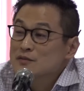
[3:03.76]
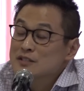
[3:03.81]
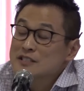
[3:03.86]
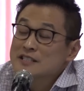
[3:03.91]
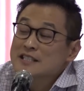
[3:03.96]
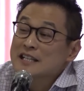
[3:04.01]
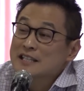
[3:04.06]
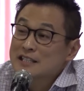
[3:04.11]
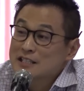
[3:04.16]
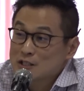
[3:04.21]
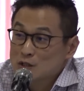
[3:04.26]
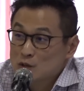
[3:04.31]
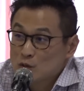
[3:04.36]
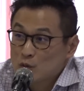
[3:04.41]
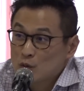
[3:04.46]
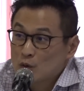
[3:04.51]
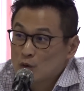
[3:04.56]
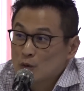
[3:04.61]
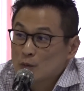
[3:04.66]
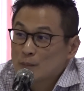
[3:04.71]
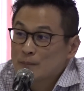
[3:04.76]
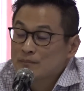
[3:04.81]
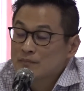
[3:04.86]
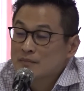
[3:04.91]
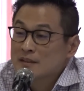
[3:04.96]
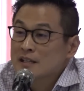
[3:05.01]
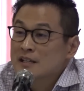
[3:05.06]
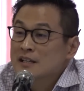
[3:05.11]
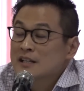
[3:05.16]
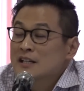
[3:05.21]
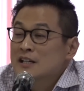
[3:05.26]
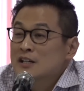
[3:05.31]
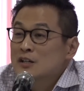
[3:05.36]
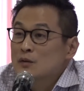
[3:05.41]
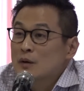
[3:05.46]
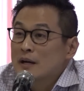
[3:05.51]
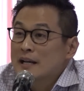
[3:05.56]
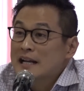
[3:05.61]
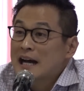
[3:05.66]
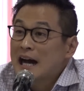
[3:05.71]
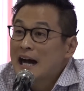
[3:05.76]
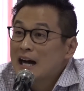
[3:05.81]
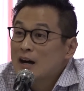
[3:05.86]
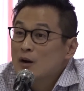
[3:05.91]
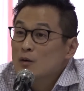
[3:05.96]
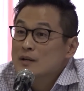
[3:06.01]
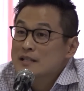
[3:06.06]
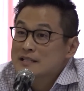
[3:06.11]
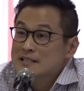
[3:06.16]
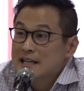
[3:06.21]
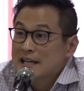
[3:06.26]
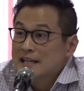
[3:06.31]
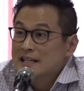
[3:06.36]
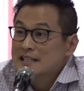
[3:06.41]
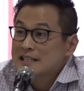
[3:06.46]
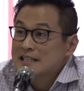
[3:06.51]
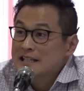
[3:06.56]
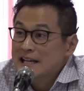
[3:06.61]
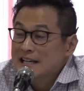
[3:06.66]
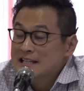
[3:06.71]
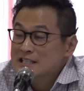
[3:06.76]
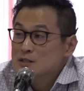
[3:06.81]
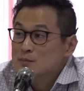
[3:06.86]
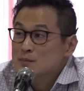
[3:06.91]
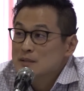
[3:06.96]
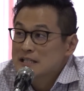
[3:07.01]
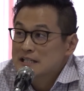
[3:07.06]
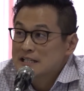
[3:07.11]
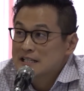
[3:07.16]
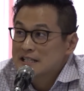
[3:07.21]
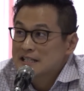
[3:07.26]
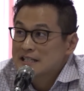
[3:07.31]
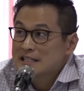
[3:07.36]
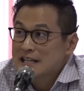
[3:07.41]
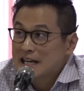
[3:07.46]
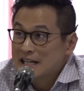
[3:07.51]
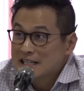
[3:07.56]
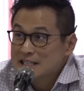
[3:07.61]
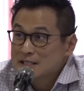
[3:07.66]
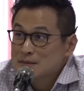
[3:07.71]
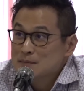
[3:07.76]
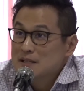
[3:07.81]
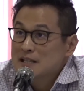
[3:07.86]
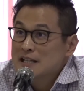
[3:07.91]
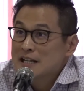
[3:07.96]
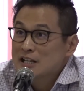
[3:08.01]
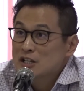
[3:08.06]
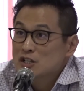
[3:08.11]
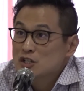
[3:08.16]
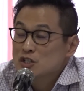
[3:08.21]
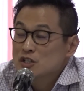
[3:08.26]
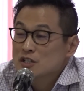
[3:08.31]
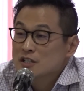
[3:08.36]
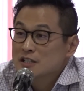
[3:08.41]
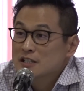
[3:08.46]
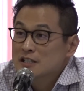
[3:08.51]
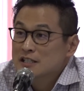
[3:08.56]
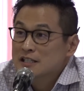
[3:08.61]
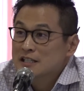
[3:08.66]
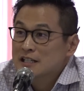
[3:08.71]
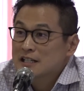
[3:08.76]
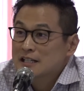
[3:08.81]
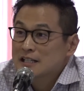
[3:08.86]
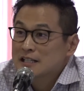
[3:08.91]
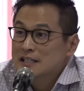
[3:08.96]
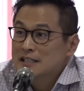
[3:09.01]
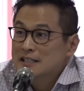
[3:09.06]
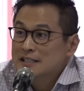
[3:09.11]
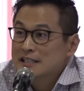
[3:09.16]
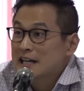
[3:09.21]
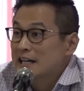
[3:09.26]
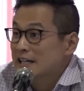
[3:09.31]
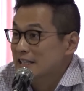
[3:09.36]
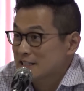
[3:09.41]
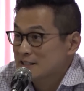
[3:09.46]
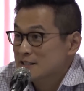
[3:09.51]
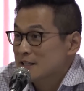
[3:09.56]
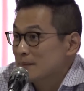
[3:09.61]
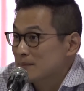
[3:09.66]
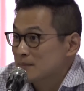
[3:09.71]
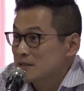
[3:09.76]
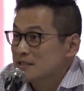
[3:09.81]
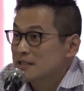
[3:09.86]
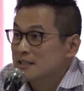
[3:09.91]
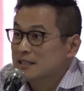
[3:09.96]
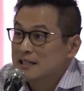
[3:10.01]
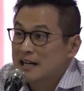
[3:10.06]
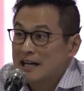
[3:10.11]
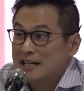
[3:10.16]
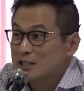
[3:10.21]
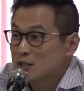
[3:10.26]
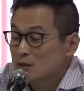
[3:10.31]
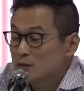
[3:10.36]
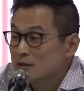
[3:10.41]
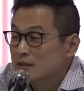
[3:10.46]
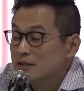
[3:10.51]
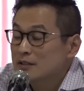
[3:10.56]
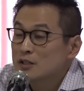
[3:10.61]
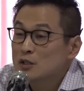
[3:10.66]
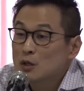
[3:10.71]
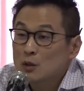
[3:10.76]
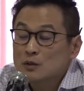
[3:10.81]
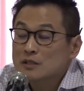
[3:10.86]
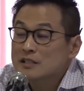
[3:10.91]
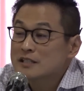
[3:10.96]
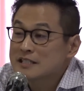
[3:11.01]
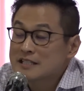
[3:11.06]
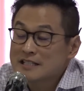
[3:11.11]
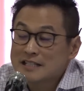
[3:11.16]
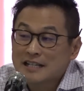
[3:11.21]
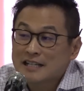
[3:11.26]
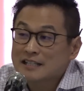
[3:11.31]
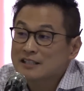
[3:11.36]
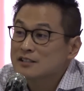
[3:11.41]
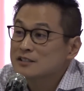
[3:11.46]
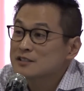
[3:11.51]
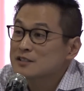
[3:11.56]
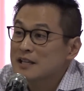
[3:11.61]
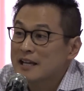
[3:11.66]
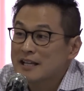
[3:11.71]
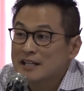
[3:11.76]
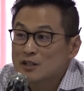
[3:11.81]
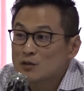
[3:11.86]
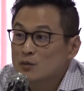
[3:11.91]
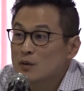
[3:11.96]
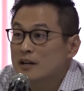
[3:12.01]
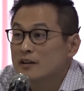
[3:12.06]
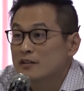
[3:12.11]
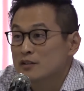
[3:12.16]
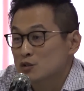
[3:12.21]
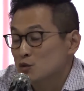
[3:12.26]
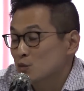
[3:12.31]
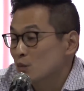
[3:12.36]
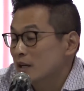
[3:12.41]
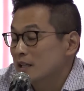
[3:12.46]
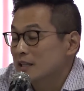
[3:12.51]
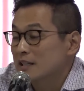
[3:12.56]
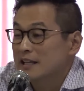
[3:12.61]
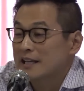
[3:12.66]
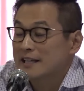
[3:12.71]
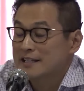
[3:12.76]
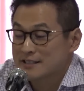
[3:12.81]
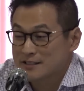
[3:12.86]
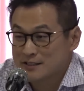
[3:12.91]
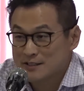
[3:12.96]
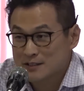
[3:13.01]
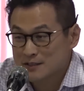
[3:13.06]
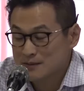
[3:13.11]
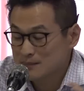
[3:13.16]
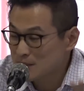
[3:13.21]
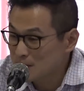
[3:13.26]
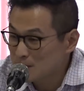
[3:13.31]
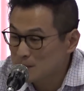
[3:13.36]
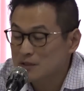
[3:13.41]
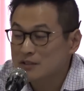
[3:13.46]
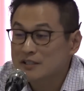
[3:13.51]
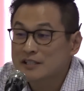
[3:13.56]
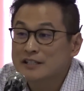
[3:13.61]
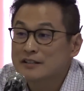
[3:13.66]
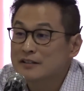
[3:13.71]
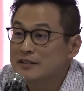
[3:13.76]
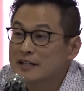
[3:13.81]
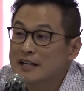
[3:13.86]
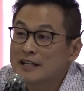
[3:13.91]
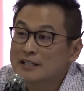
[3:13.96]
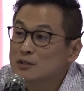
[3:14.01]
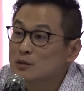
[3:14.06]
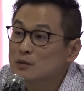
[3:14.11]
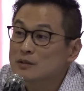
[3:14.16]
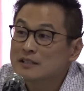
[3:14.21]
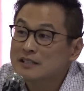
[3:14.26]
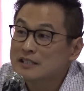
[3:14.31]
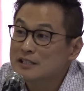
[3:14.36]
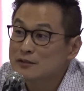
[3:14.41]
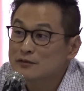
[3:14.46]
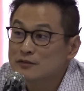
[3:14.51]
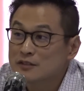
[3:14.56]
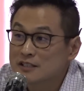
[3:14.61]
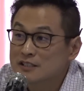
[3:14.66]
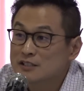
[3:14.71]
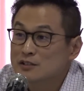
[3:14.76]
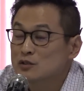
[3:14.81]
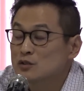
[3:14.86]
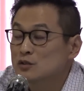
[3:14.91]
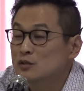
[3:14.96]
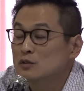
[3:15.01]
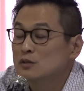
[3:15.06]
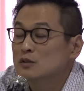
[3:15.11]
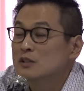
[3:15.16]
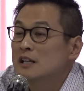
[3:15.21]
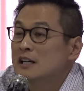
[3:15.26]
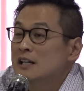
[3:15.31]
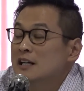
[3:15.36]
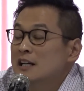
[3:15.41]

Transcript: of the status quo, right? How exactly it has been done in Malaysia, yeah, I accept. I don't know the details anywhere as well as people here, and I totally defer to